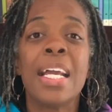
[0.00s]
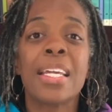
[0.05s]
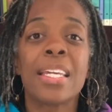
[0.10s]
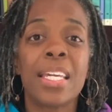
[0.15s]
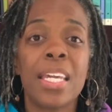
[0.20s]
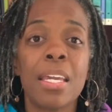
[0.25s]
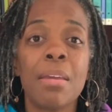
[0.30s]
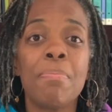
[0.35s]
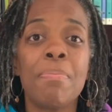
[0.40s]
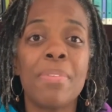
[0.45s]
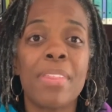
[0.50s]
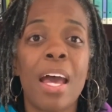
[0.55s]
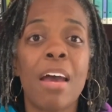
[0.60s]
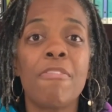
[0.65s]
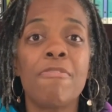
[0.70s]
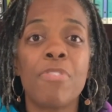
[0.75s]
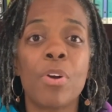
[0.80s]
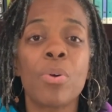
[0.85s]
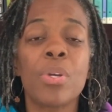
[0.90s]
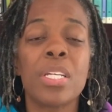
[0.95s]
Keep
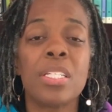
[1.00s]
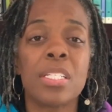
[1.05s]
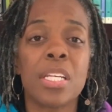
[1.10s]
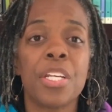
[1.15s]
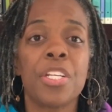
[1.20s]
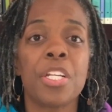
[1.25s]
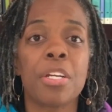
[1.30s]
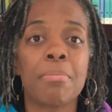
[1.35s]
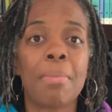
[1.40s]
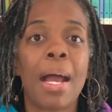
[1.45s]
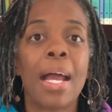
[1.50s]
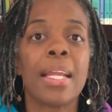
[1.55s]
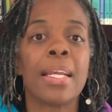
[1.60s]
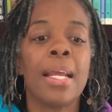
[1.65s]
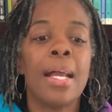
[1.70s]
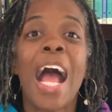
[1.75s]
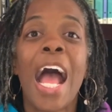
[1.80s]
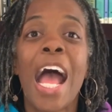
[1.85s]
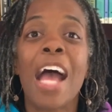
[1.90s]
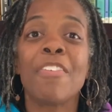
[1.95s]
that focus in your mind.
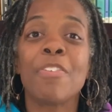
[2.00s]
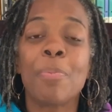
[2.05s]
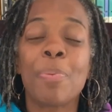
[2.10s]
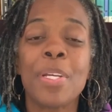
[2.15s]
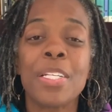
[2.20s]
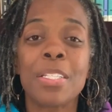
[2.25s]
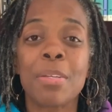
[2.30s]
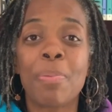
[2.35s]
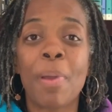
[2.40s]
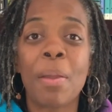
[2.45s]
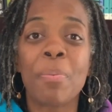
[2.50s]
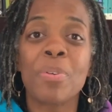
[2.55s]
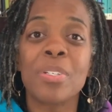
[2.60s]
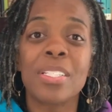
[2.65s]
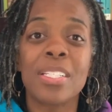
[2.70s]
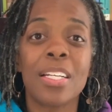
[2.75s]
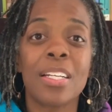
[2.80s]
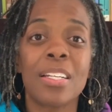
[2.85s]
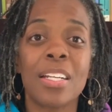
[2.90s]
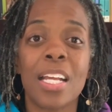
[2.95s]
I have a piece of paper
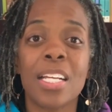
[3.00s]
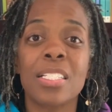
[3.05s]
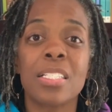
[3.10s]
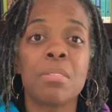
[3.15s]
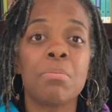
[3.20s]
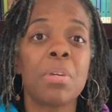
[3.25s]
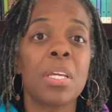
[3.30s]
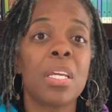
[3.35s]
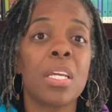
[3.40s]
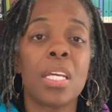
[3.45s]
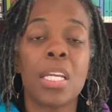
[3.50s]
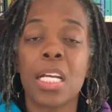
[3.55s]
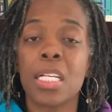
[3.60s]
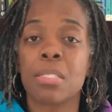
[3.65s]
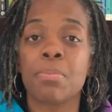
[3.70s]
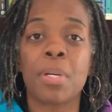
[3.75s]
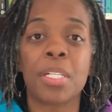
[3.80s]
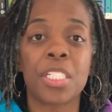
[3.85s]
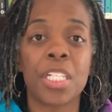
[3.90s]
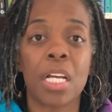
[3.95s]
sitting next to me. It
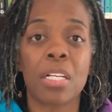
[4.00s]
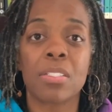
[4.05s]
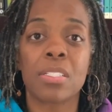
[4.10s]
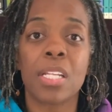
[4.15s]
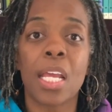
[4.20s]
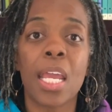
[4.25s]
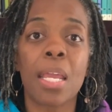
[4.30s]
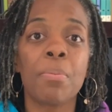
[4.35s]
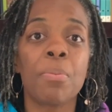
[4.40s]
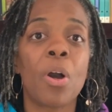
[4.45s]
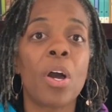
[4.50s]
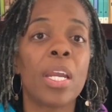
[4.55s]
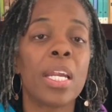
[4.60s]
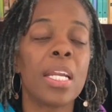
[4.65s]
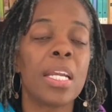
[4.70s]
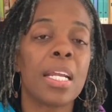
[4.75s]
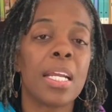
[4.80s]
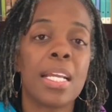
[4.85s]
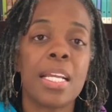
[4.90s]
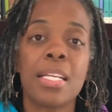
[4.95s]
has my child's name on
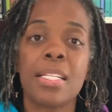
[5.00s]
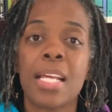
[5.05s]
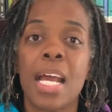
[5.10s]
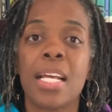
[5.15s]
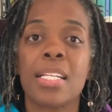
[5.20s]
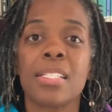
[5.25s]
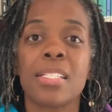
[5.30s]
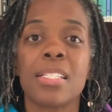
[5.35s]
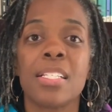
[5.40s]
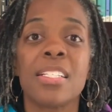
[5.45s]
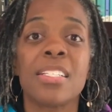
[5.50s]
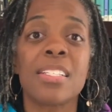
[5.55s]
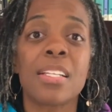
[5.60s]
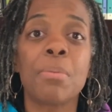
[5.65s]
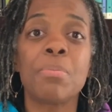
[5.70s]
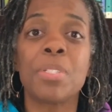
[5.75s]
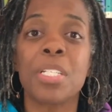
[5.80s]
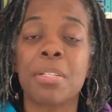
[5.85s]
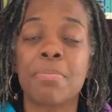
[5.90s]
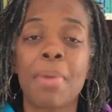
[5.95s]
it. It has the
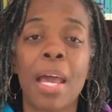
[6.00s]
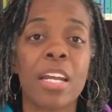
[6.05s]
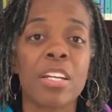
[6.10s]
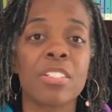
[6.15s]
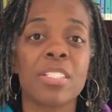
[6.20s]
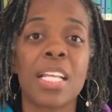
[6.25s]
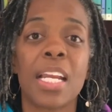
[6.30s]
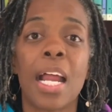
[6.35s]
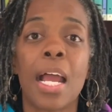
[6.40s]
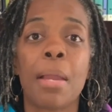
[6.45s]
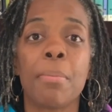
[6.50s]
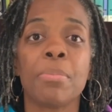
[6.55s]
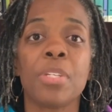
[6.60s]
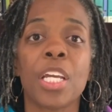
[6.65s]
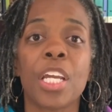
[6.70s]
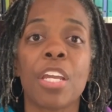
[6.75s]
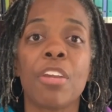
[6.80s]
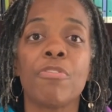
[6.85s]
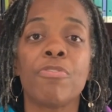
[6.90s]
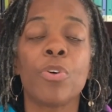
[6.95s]
subject matter that I am
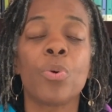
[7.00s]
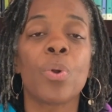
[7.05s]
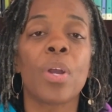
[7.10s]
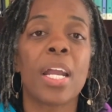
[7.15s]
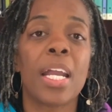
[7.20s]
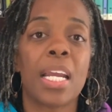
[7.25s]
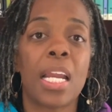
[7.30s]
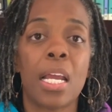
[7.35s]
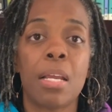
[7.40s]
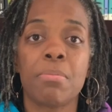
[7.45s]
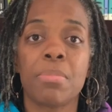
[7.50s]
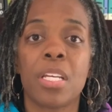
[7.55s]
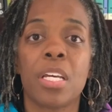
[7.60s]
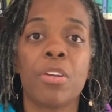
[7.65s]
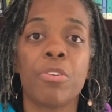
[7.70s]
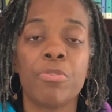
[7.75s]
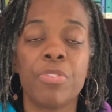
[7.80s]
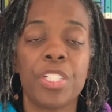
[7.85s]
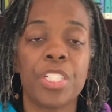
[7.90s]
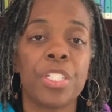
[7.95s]
looking for, and I am
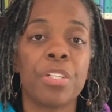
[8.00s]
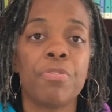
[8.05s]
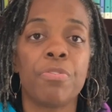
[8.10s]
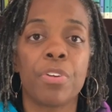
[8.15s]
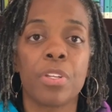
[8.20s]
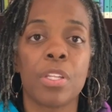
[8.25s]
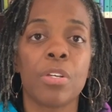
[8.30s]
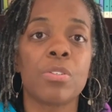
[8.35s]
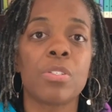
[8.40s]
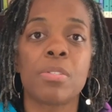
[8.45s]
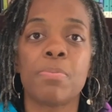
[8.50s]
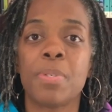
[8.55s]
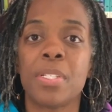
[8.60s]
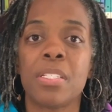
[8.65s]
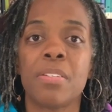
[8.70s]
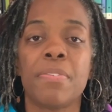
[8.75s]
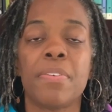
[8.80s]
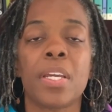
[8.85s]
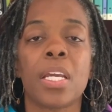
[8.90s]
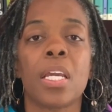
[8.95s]
tunnel vision for those
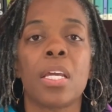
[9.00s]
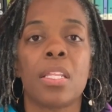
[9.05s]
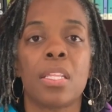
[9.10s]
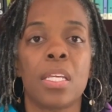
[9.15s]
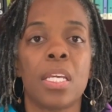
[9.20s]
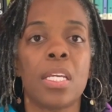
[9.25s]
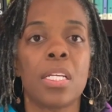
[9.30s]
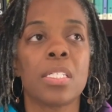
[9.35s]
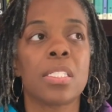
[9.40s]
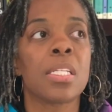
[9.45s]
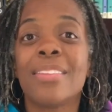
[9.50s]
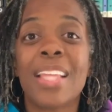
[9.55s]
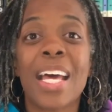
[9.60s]
specific things.